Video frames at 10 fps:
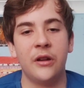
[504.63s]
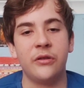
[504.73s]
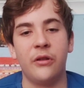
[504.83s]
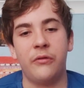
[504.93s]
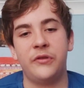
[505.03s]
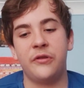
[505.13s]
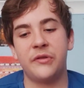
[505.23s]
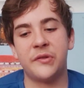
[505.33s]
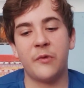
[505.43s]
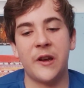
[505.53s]
you'd
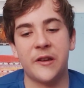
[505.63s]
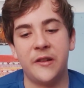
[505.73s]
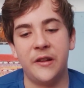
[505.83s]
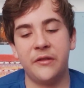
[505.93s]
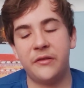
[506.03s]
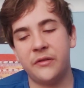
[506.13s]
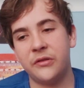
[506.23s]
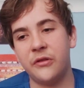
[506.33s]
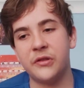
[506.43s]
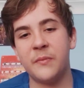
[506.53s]
use Awakening,
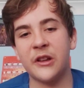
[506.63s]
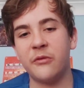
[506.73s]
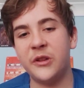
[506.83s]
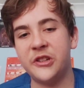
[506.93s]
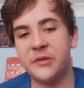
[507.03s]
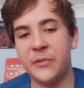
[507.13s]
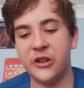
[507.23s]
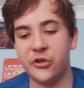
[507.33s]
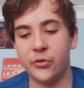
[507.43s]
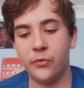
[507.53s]
use Megami
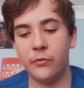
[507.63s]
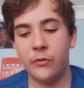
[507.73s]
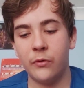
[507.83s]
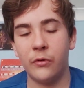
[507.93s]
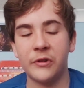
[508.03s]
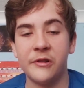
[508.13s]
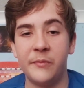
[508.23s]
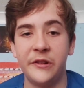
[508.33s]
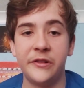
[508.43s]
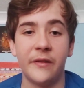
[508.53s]
Special, or it could
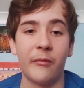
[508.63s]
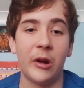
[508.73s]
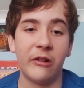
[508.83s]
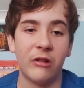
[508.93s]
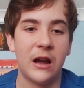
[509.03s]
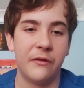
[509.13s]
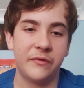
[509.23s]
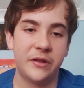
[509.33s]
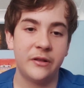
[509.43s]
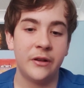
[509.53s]
be the other way around,